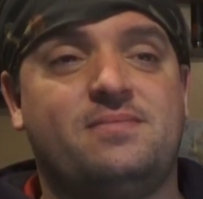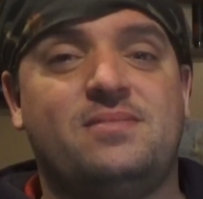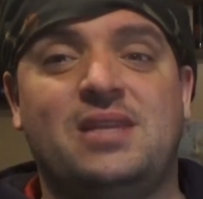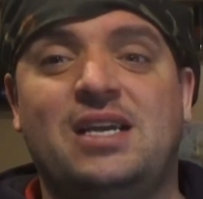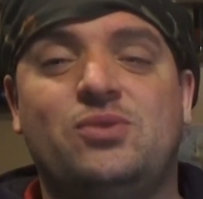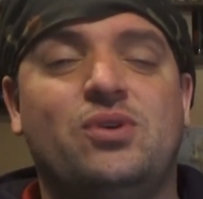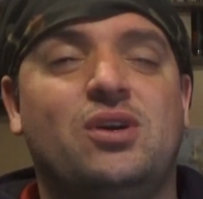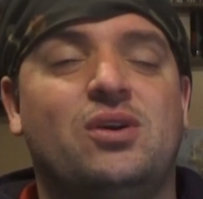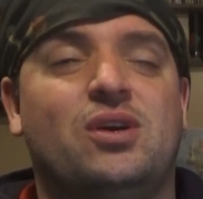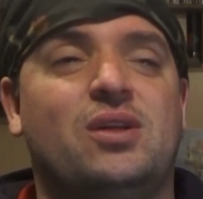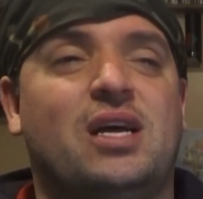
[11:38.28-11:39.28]
that's what
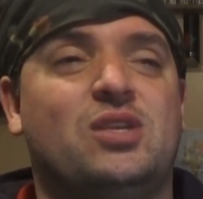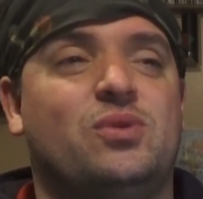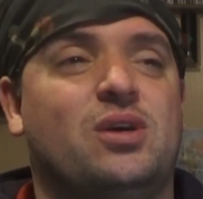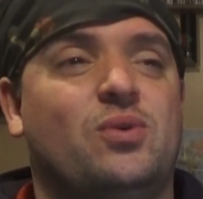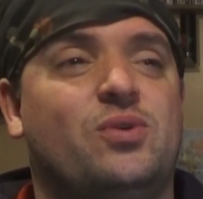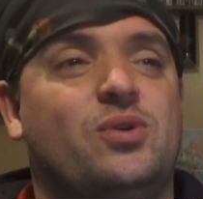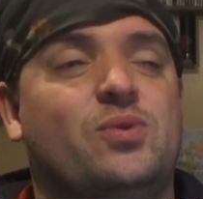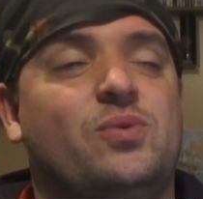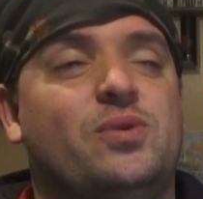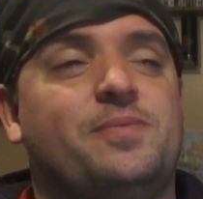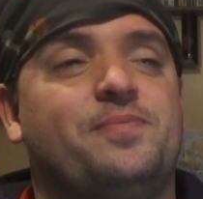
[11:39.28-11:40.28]

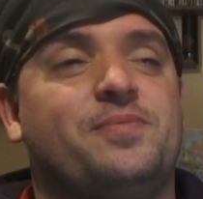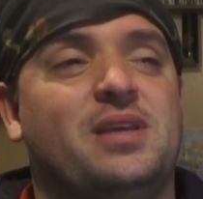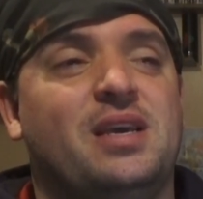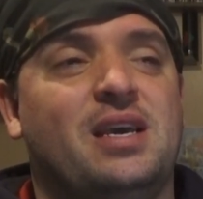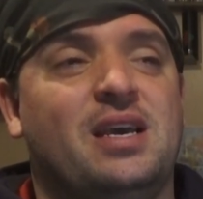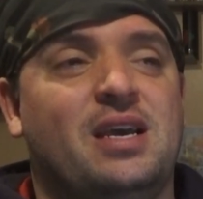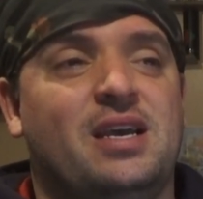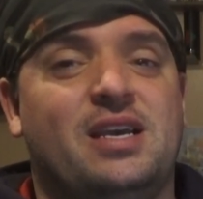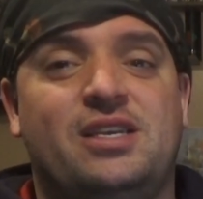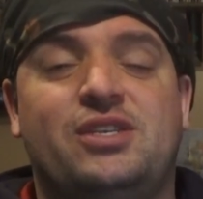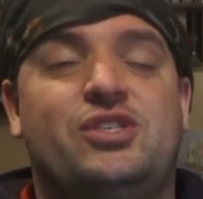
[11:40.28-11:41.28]
Goku
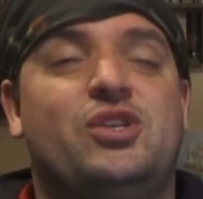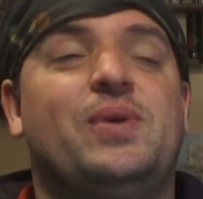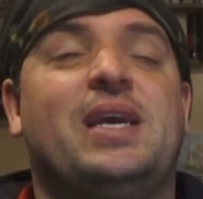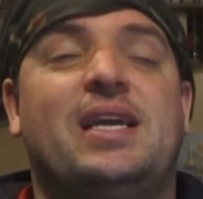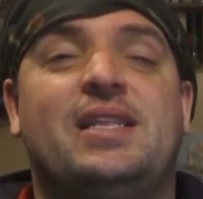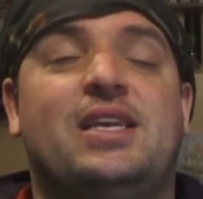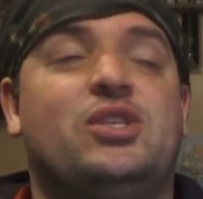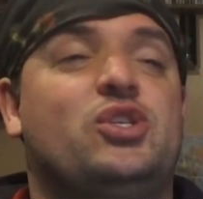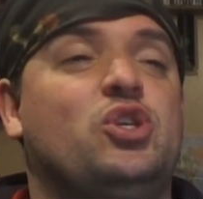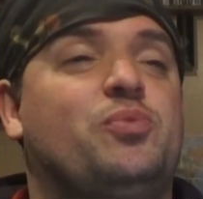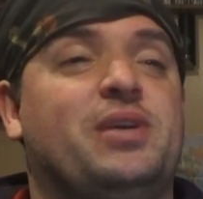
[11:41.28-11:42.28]
is doing in
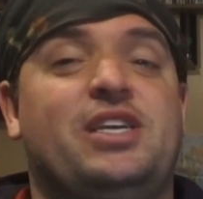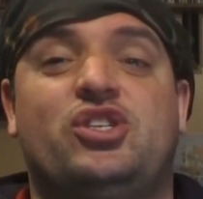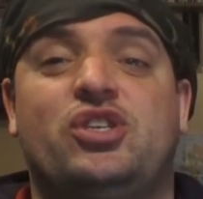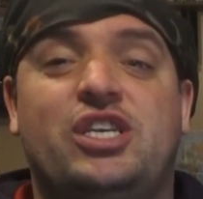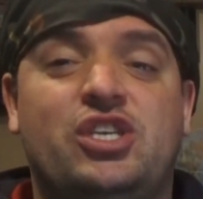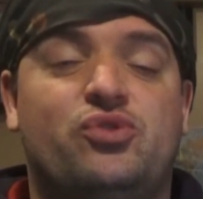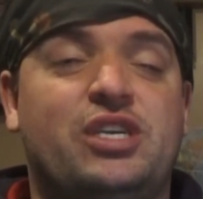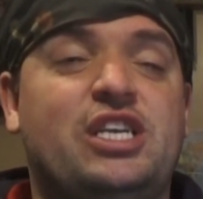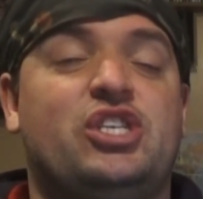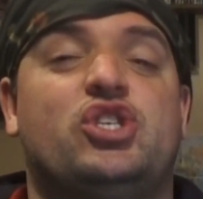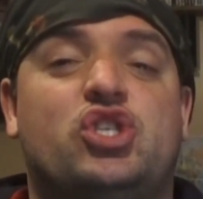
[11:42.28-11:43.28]
Super.
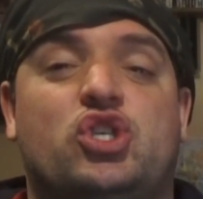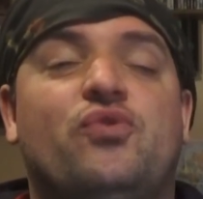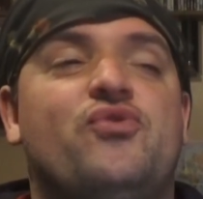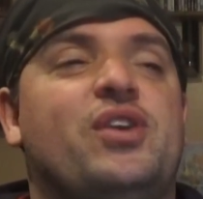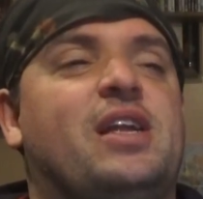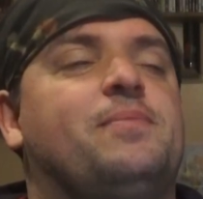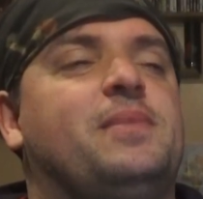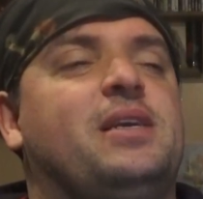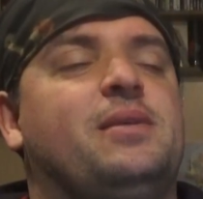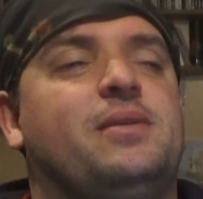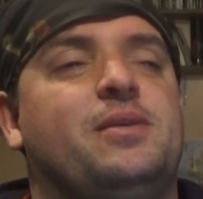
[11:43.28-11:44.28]
He's discovering
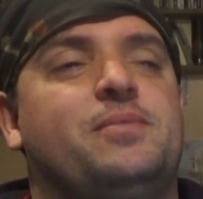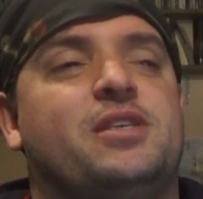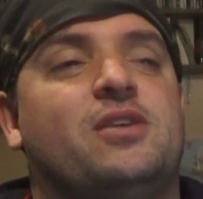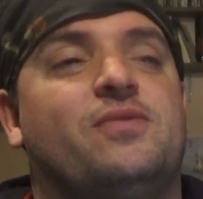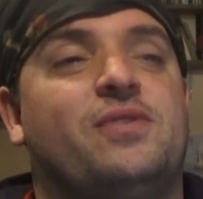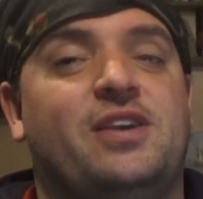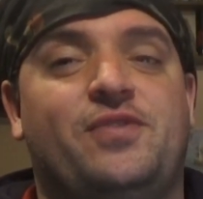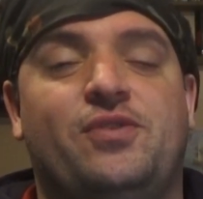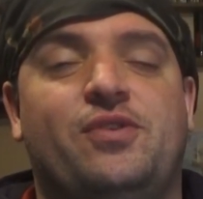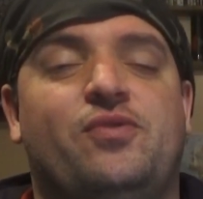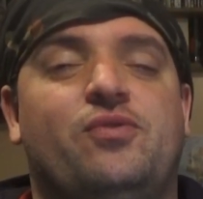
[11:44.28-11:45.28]
himself. If you
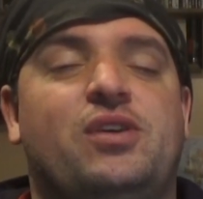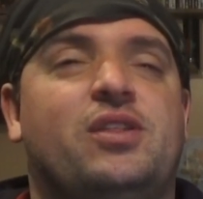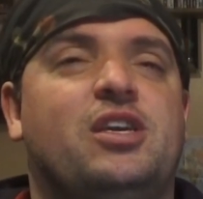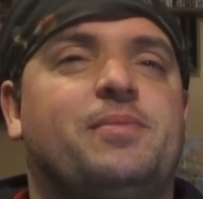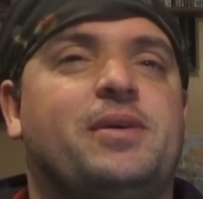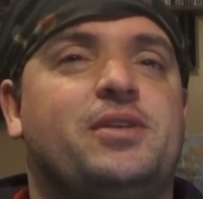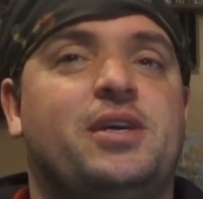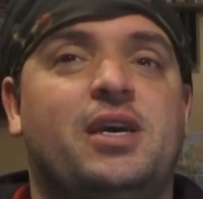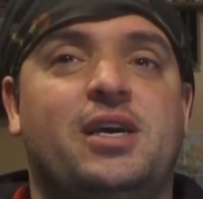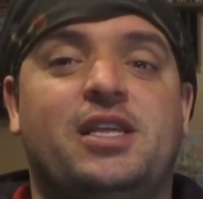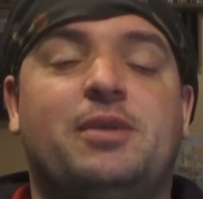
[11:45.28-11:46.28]
really think about it. In